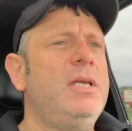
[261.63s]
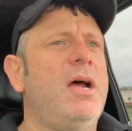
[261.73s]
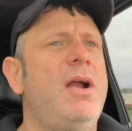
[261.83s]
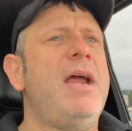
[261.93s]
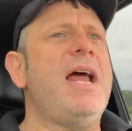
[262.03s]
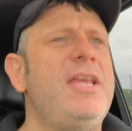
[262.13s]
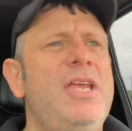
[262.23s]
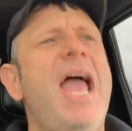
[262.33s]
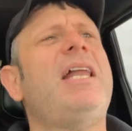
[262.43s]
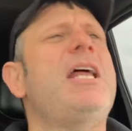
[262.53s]
All right,
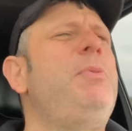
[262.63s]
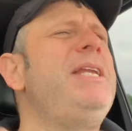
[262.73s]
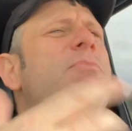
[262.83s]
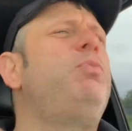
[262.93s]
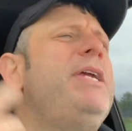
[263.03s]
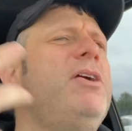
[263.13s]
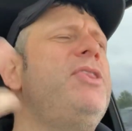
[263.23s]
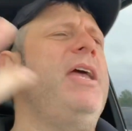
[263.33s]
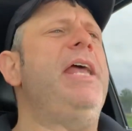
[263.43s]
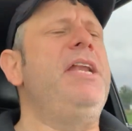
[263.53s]
you act like we didn't hear
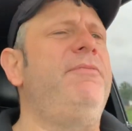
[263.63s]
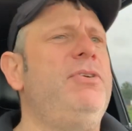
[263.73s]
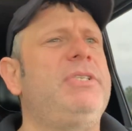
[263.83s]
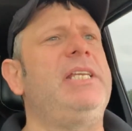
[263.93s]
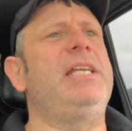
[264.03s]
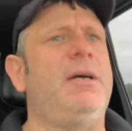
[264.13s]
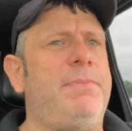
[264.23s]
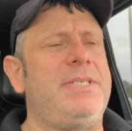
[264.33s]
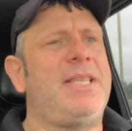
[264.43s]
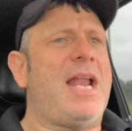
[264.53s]
the interviews leading
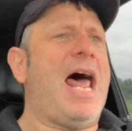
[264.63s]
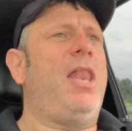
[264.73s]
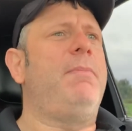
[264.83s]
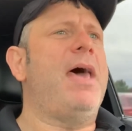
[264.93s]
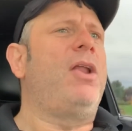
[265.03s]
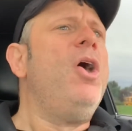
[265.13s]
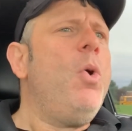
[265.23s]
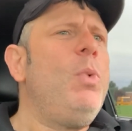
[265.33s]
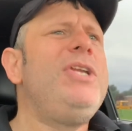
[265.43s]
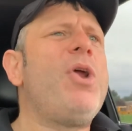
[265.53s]
up into that hollow battle.
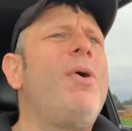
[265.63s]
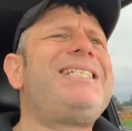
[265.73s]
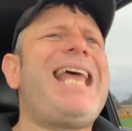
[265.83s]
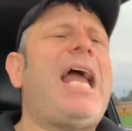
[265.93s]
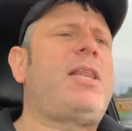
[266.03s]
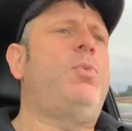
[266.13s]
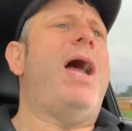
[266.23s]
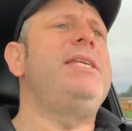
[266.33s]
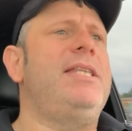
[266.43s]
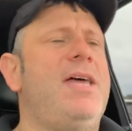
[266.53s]
We know exactly
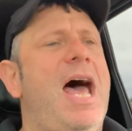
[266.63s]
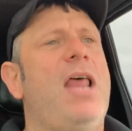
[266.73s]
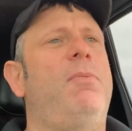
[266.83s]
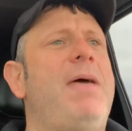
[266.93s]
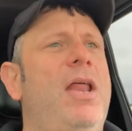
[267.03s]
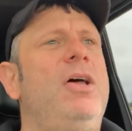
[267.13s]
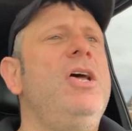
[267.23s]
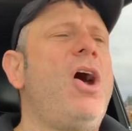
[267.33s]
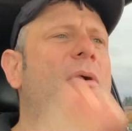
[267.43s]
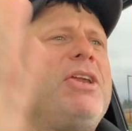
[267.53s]
why you did the hollow battle.
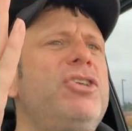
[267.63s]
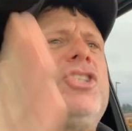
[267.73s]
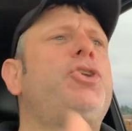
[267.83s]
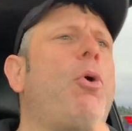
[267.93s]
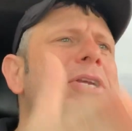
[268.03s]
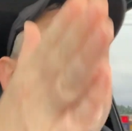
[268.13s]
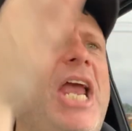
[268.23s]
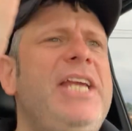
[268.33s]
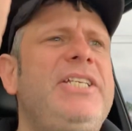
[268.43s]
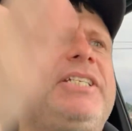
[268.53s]
All right, your story
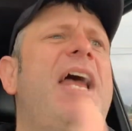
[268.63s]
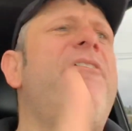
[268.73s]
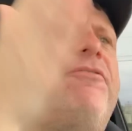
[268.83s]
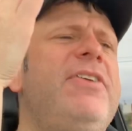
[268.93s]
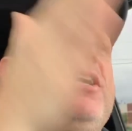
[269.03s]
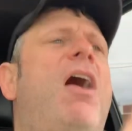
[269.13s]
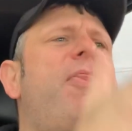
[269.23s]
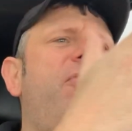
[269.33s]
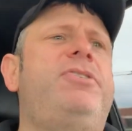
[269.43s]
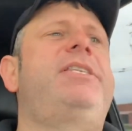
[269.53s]
changes every
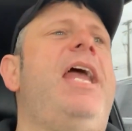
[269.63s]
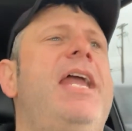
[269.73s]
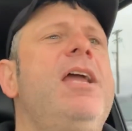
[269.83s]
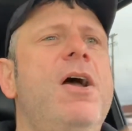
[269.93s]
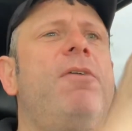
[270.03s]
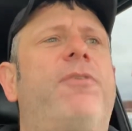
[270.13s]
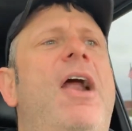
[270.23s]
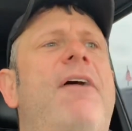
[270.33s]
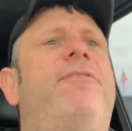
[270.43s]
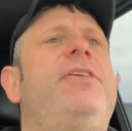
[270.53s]
other day
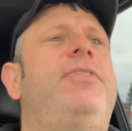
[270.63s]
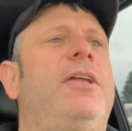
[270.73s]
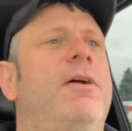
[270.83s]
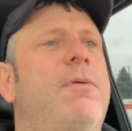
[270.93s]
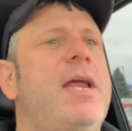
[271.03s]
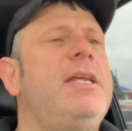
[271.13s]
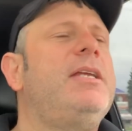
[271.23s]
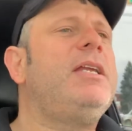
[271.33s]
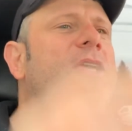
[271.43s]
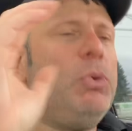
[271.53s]
for everything. All right, you,
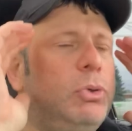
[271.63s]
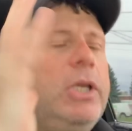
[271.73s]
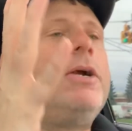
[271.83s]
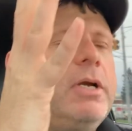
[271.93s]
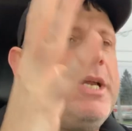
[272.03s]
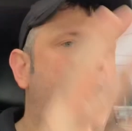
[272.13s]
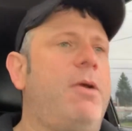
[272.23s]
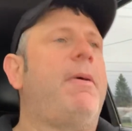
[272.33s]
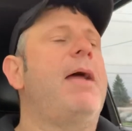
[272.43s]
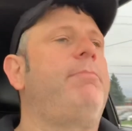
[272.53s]
you literally
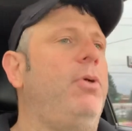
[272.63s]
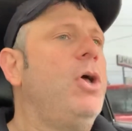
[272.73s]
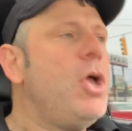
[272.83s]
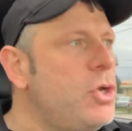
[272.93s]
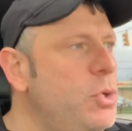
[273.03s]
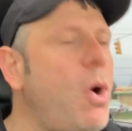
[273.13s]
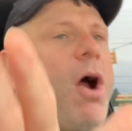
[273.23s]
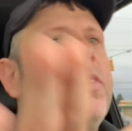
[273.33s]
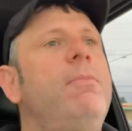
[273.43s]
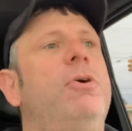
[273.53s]
are bipolar. You
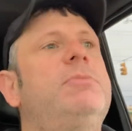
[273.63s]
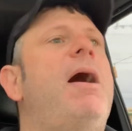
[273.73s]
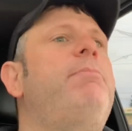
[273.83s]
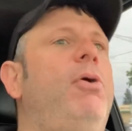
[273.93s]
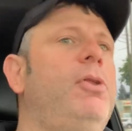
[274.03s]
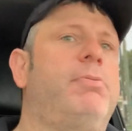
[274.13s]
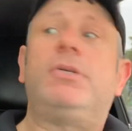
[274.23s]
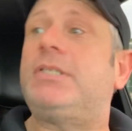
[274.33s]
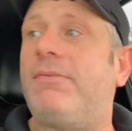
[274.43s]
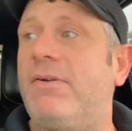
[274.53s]
are the most bipolar
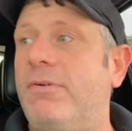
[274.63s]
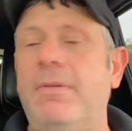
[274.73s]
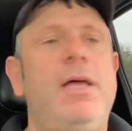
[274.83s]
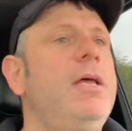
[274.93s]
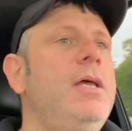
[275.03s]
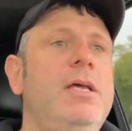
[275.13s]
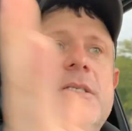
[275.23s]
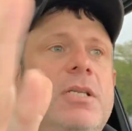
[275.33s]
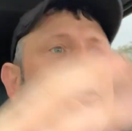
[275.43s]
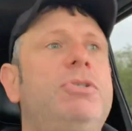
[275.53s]
person I've ever met.
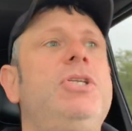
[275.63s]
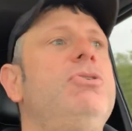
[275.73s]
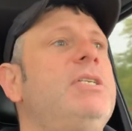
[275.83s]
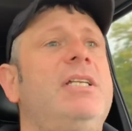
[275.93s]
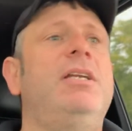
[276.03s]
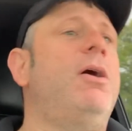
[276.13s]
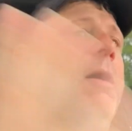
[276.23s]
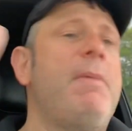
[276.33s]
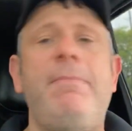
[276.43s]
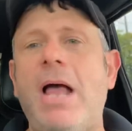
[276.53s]
Salute to you, because you know
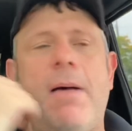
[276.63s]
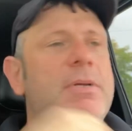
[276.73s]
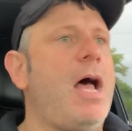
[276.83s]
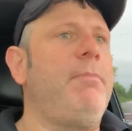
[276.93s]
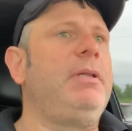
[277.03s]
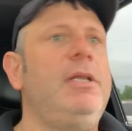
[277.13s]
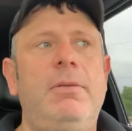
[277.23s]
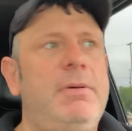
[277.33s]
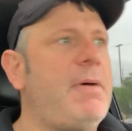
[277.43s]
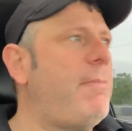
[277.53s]
what? Maybe I'm I'm a
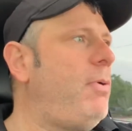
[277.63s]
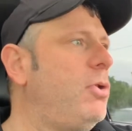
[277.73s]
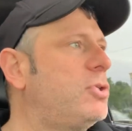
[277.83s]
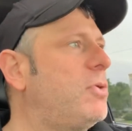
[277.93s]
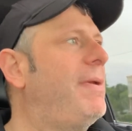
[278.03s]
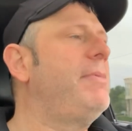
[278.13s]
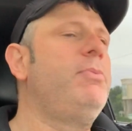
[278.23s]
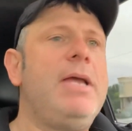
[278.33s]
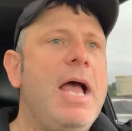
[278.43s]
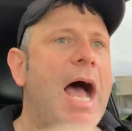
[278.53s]
little bit bipolar, so maybe
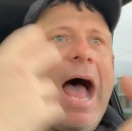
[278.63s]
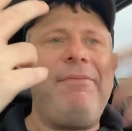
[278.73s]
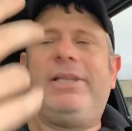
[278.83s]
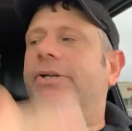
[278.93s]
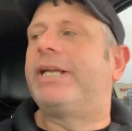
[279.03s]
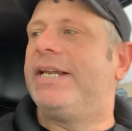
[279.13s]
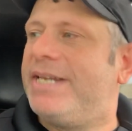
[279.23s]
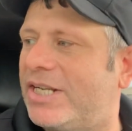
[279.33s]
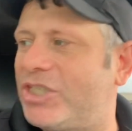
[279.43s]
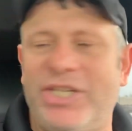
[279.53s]
we I have a little
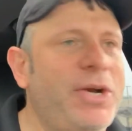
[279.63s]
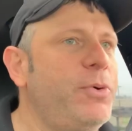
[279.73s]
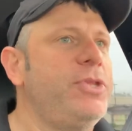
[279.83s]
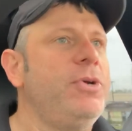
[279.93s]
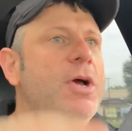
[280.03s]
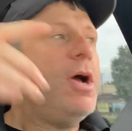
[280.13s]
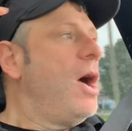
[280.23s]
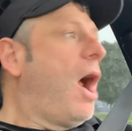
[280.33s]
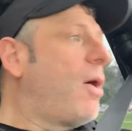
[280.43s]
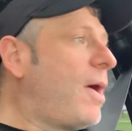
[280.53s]
connection there with you.
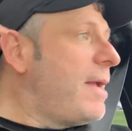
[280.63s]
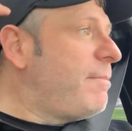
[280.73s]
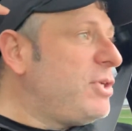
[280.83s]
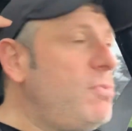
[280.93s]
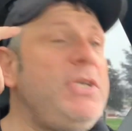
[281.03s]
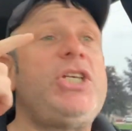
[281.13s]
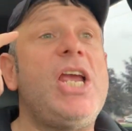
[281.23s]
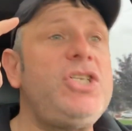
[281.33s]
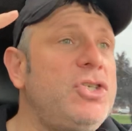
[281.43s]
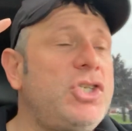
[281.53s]
All right, but you be
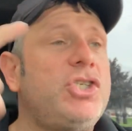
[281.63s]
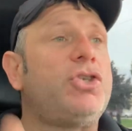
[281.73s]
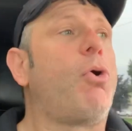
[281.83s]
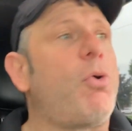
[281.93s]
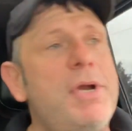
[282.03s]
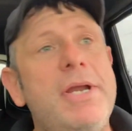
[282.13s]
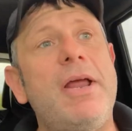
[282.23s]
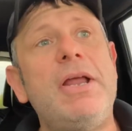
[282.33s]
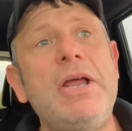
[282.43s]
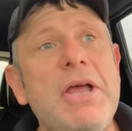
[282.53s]
changing your story
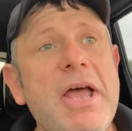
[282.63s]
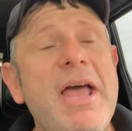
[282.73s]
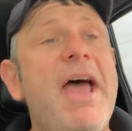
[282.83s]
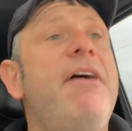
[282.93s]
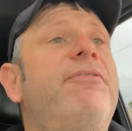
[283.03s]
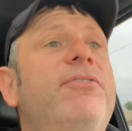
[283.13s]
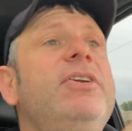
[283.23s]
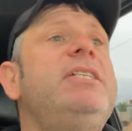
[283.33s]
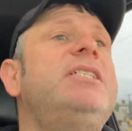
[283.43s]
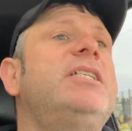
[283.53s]

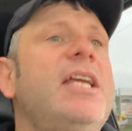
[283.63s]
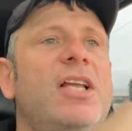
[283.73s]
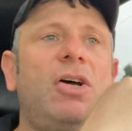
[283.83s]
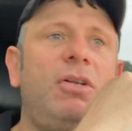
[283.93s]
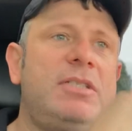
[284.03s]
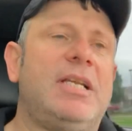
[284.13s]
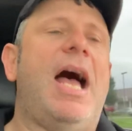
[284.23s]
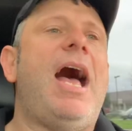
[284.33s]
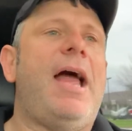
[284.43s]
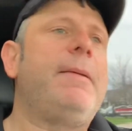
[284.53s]
every single
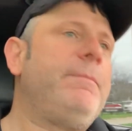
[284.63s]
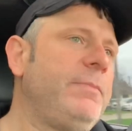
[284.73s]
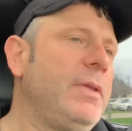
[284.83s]
time.